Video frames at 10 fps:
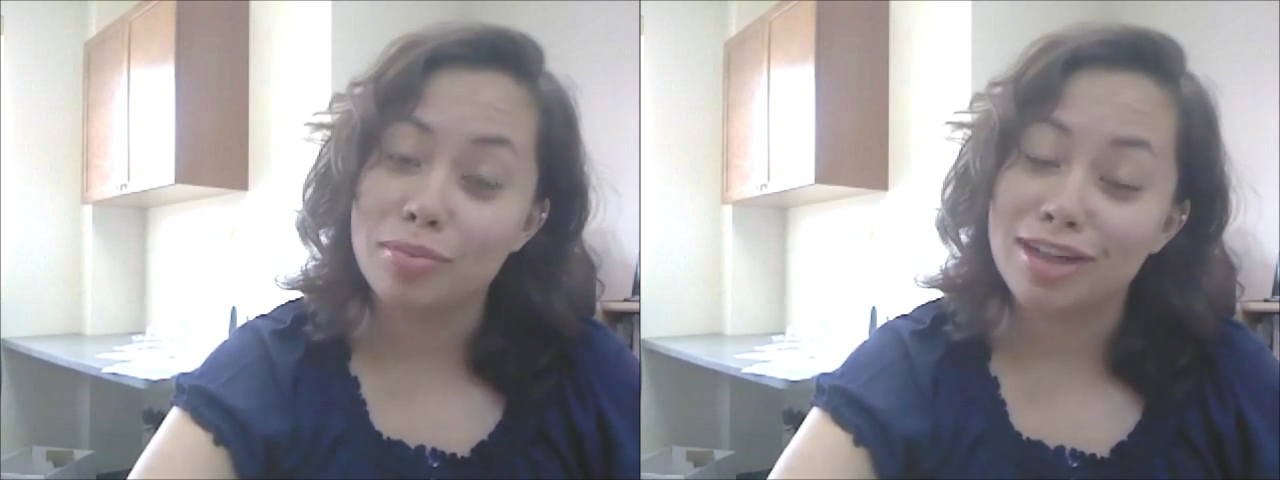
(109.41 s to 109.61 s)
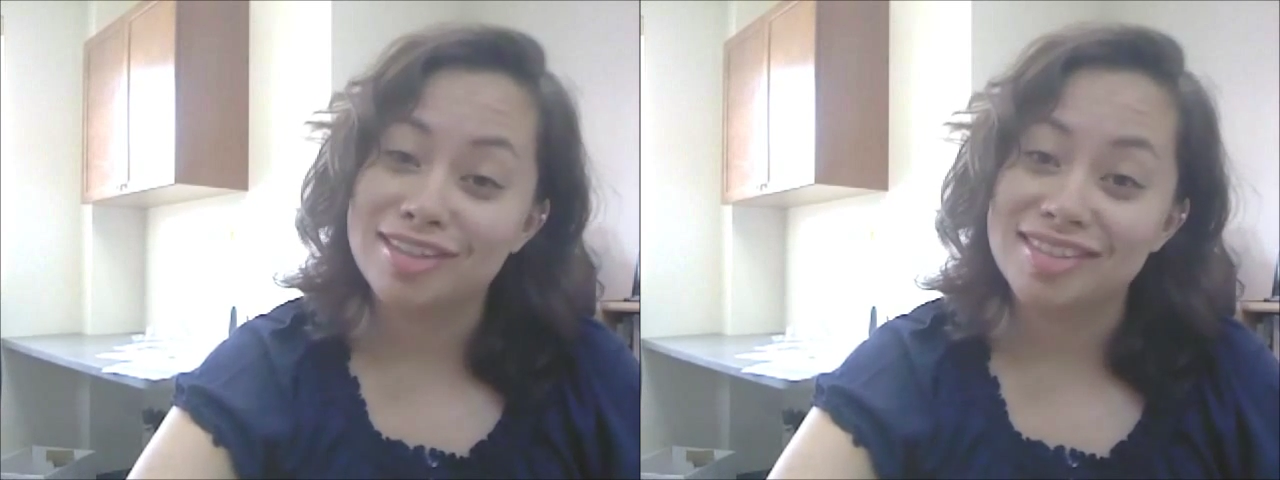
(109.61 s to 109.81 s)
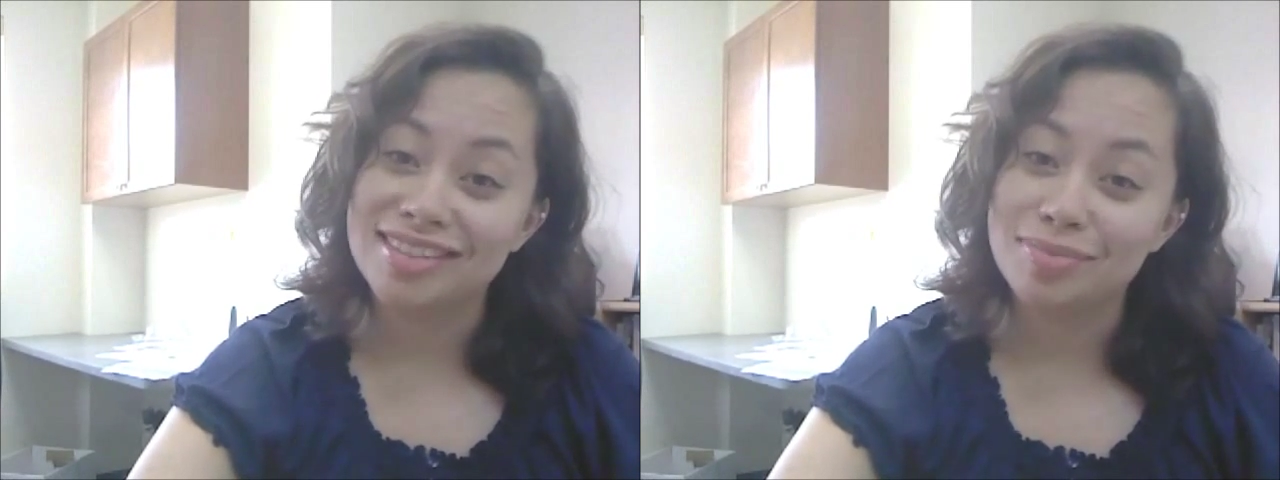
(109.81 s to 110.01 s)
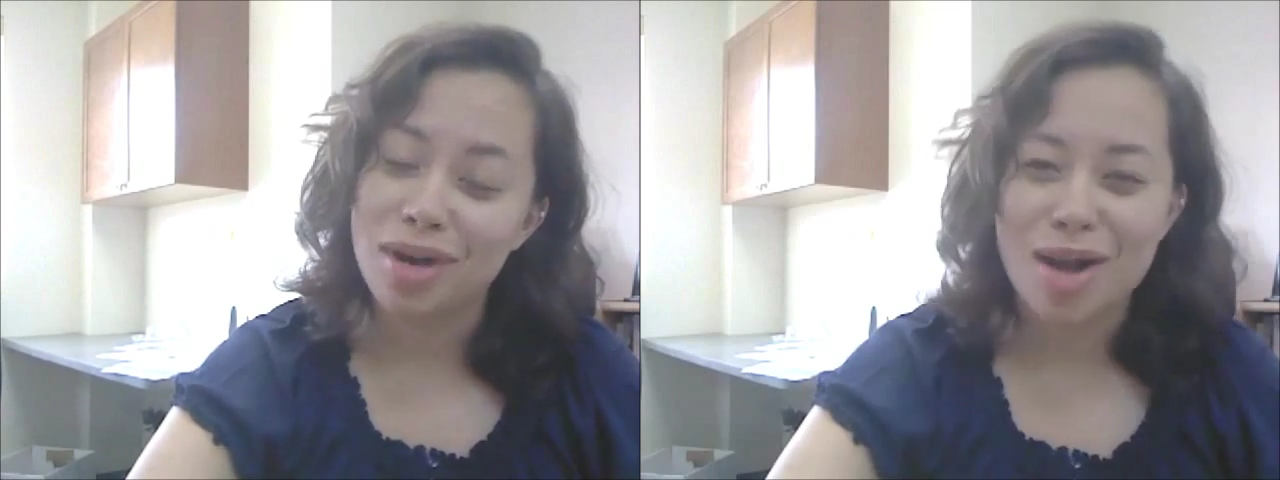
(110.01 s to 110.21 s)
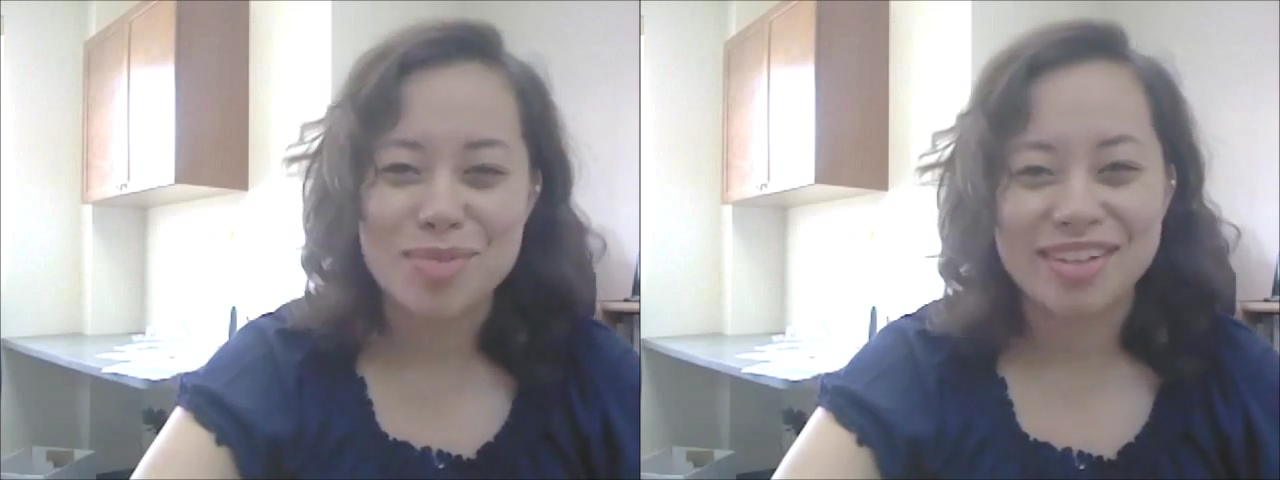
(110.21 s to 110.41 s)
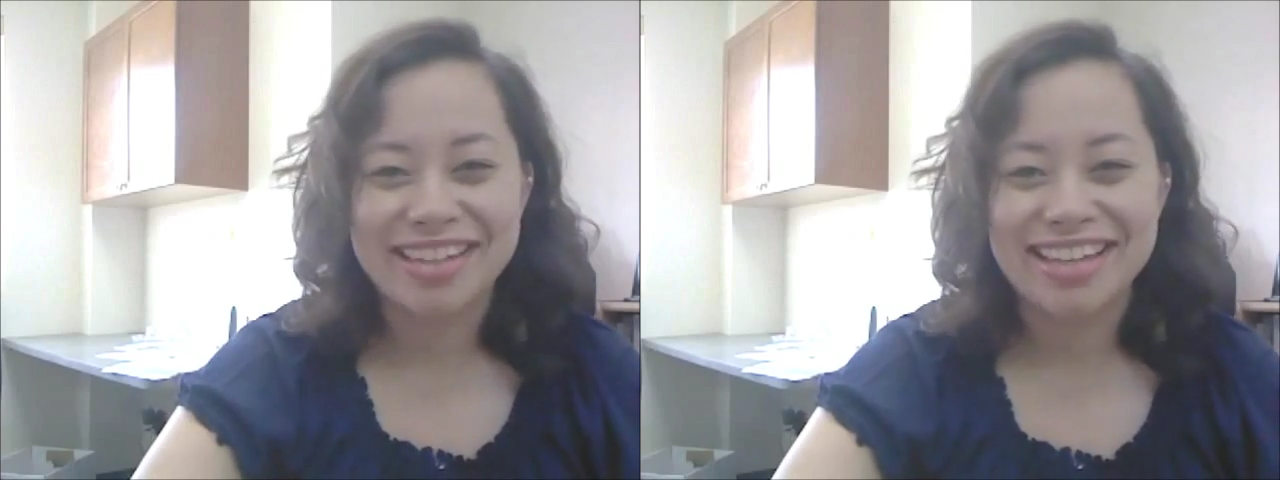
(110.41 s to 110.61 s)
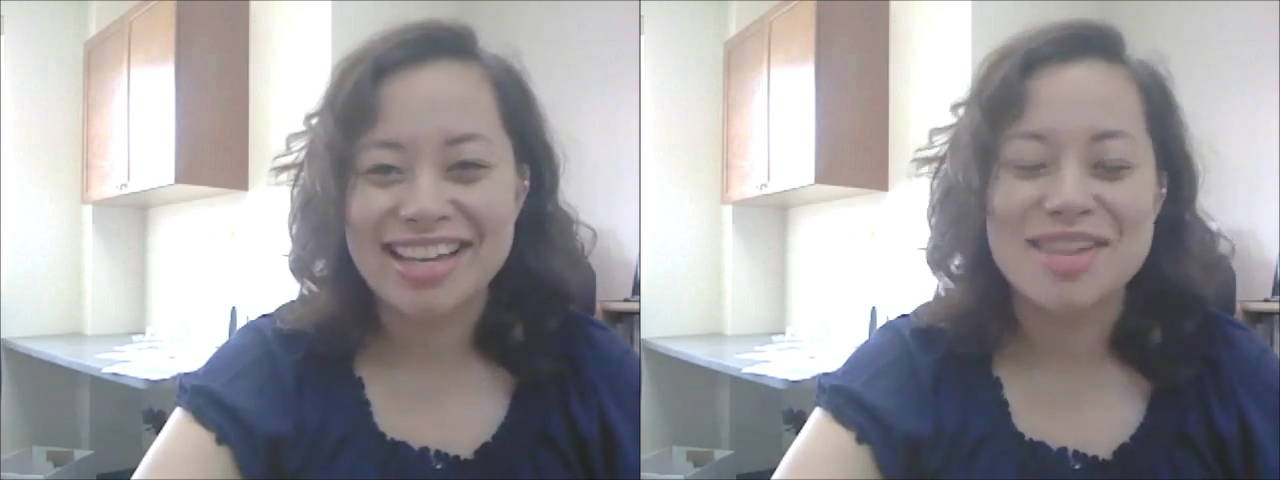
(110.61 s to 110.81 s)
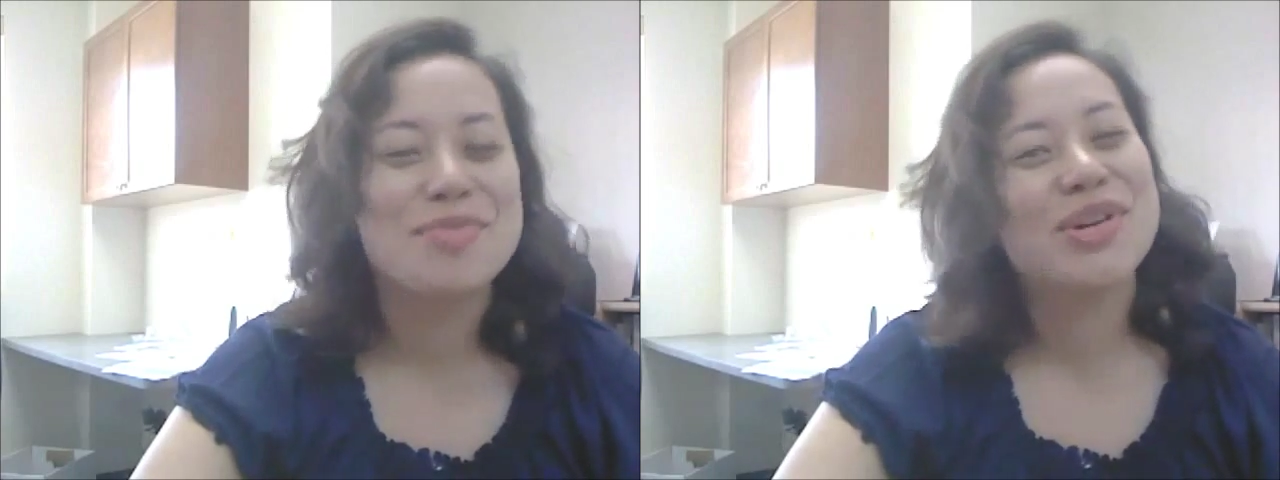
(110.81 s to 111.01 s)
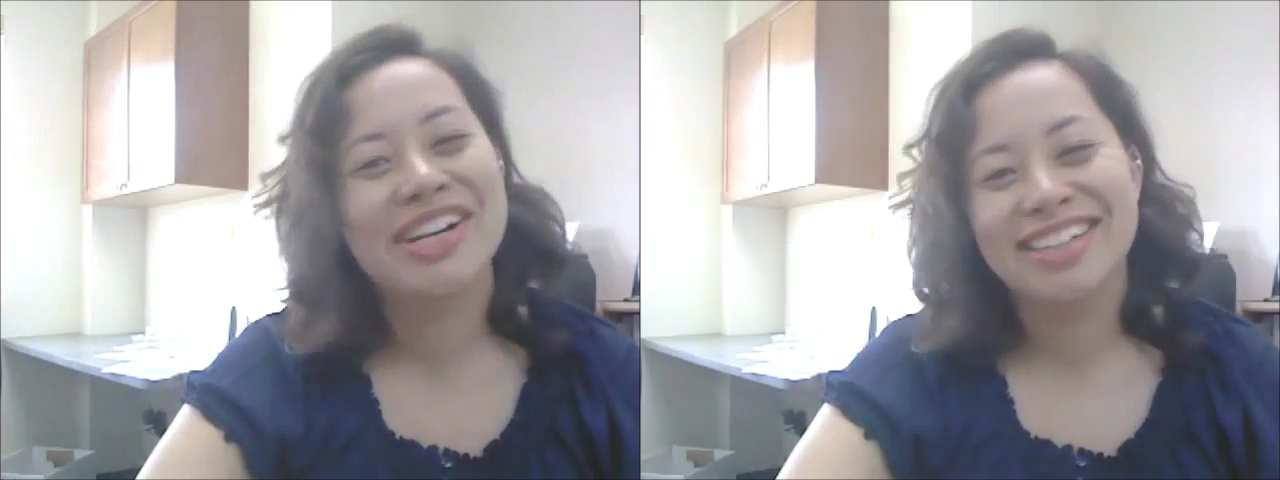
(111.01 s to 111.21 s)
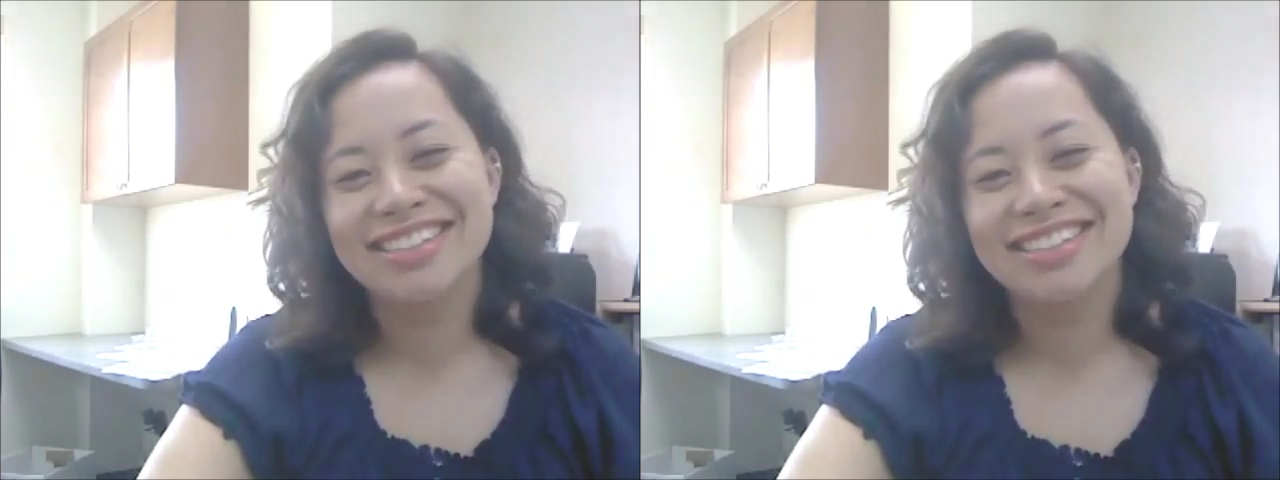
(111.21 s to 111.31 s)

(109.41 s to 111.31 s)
button properly anymore.